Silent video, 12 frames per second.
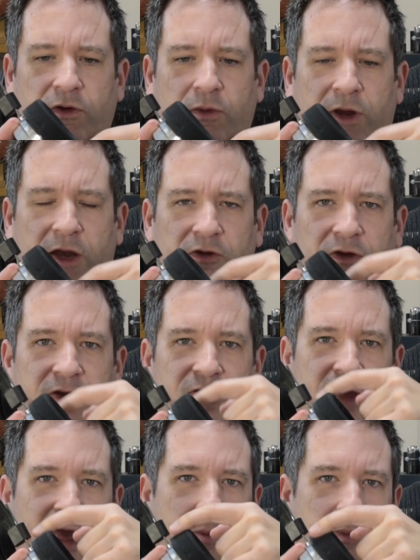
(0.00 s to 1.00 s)
you would actually
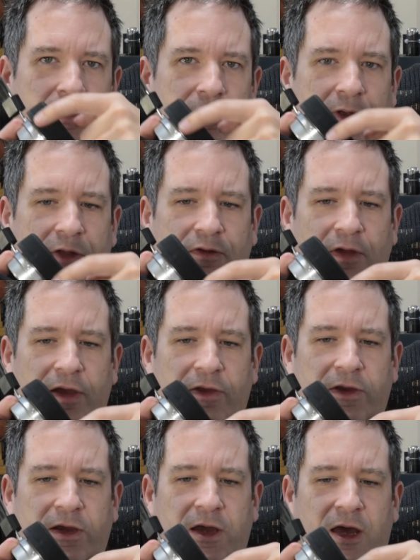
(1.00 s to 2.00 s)
damp
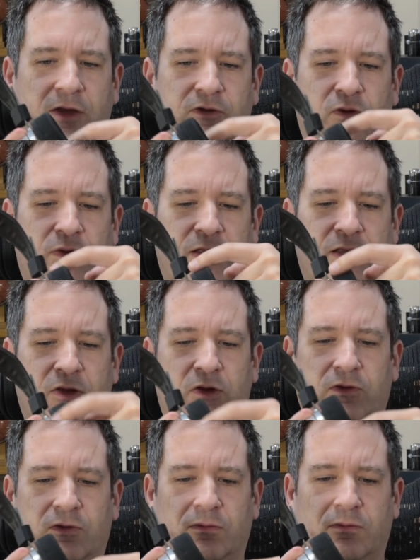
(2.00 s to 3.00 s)
the 2
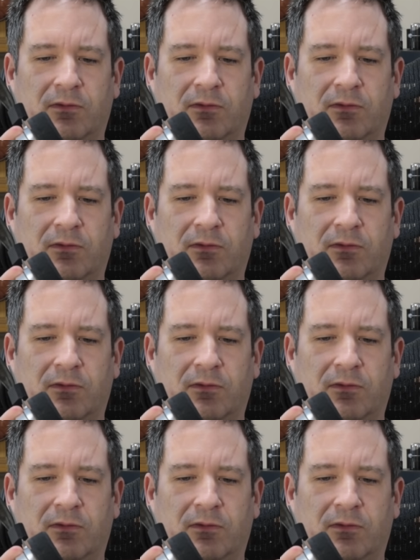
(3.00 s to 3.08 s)
kilohertz